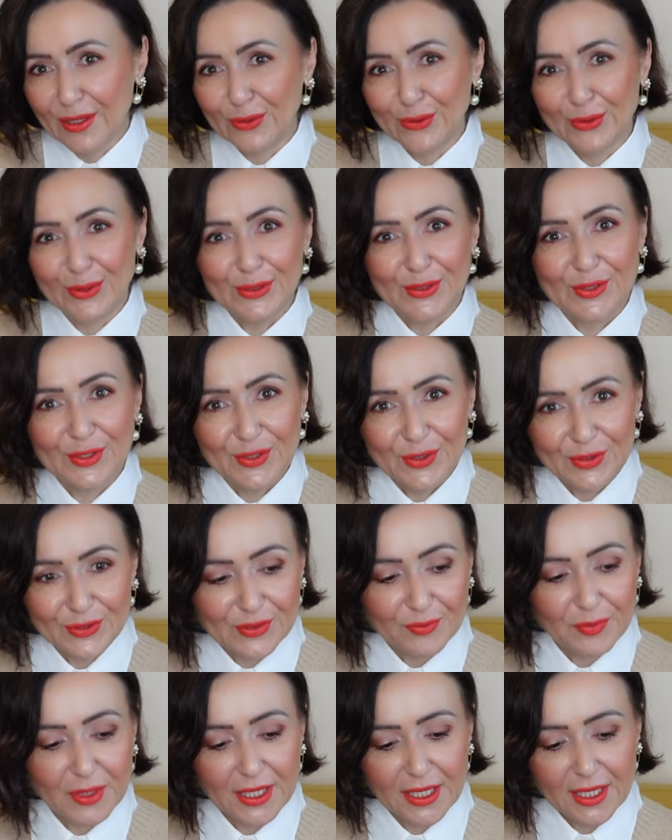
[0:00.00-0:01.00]
do not
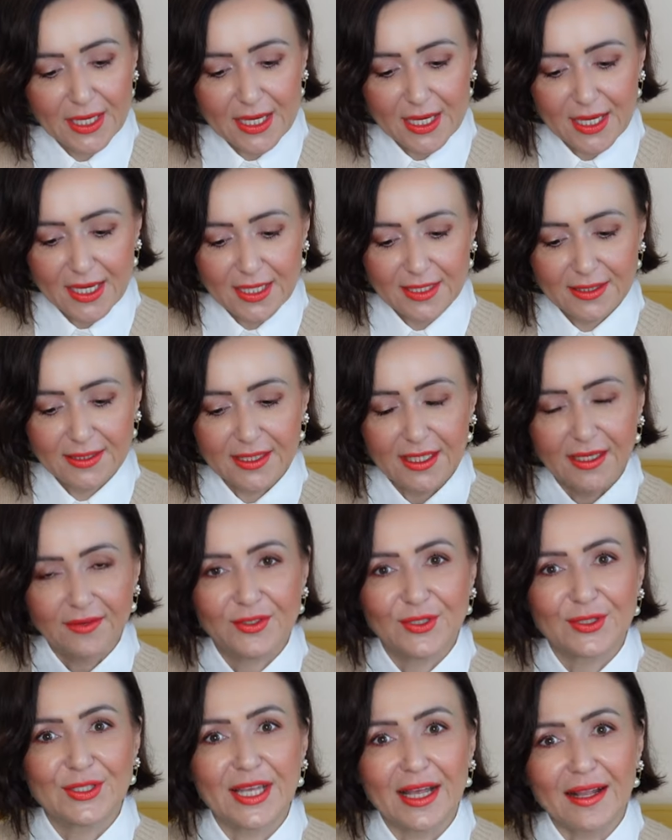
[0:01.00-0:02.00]
suit me, and
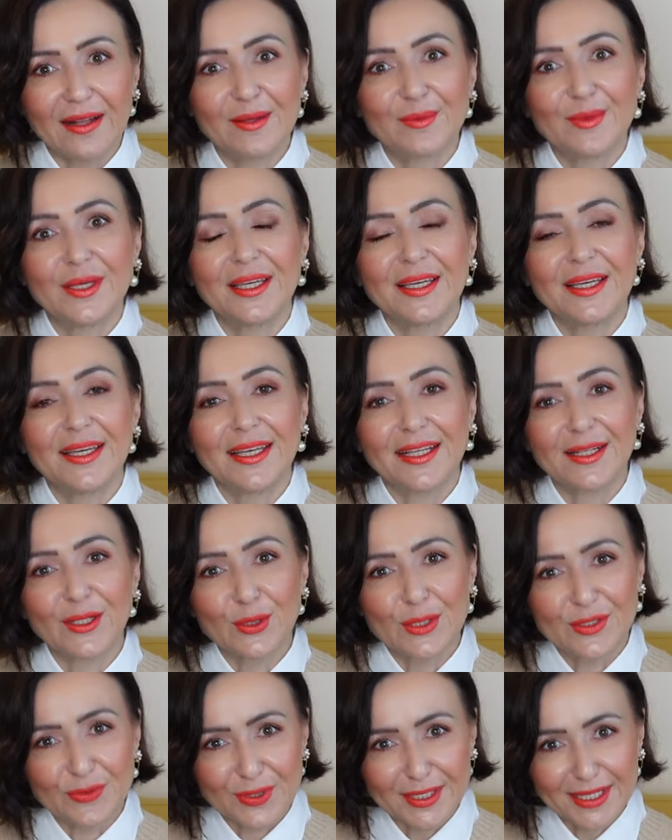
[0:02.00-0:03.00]
if you tell me it
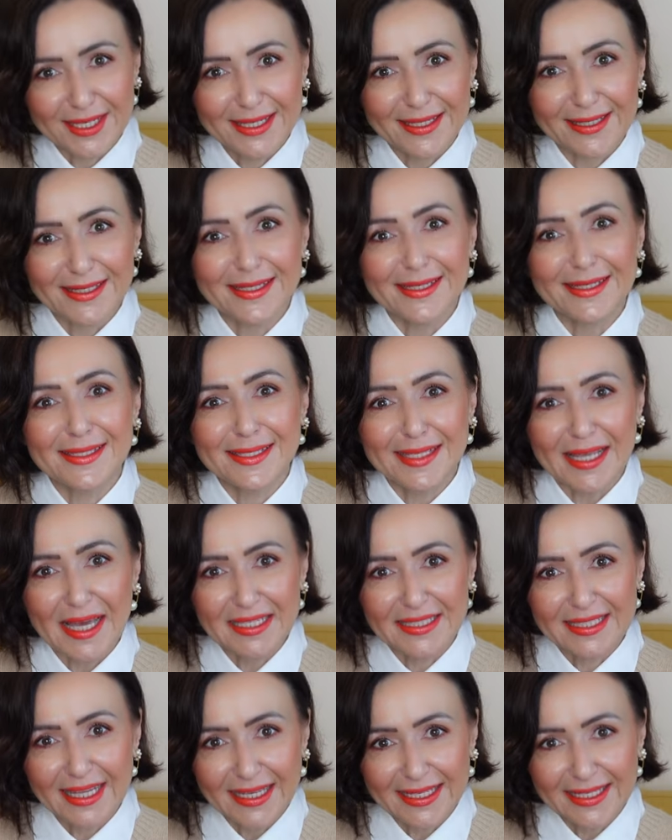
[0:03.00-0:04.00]
looks ridiculous, I
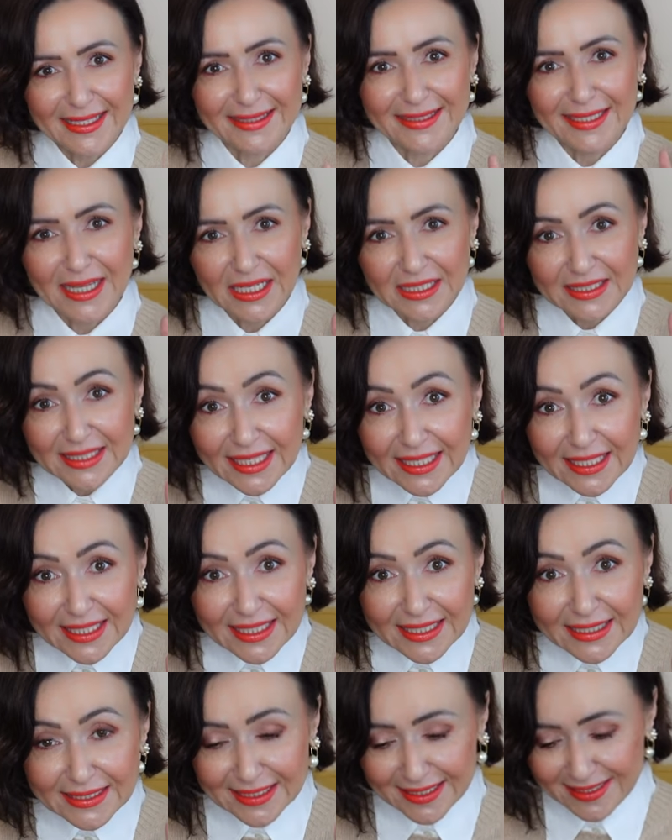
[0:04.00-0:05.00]
take
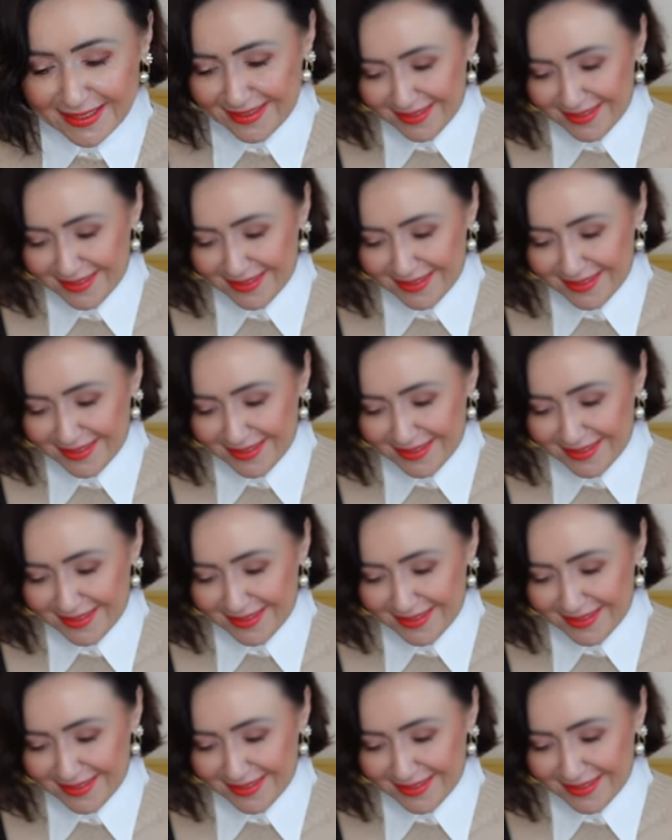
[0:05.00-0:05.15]
it.